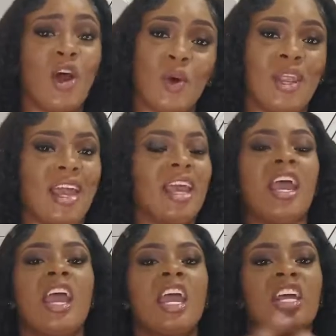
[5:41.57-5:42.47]
out. Like,
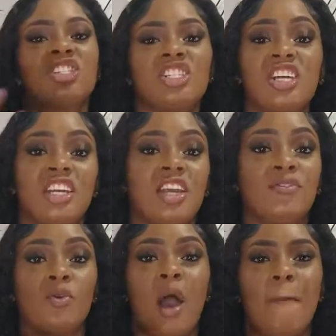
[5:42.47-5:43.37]
it's just gonna give
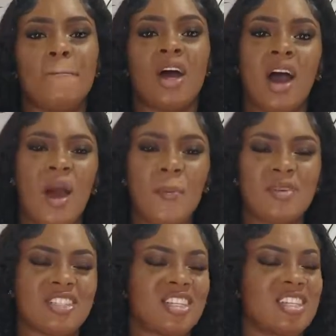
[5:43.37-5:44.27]
you a pop,
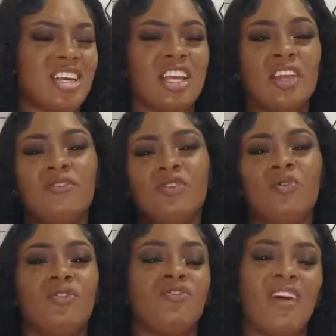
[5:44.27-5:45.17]
it's just gonna give you
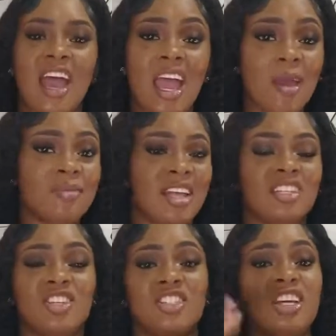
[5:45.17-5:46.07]
vibes, and it's
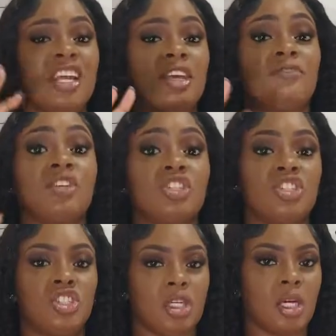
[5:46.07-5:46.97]
just gonna give you
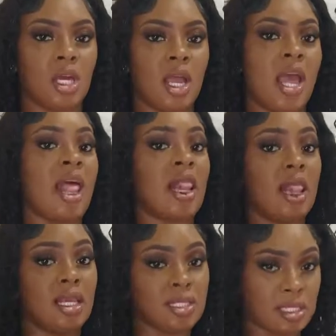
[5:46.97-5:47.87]
chic.
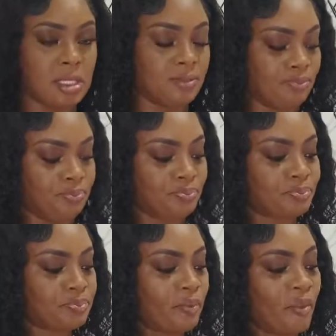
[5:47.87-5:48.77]
Listen,
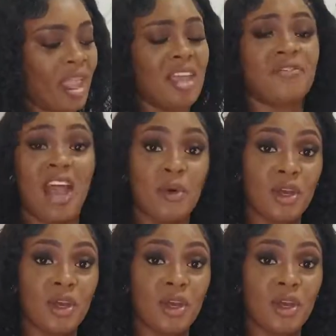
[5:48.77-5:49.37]
if I were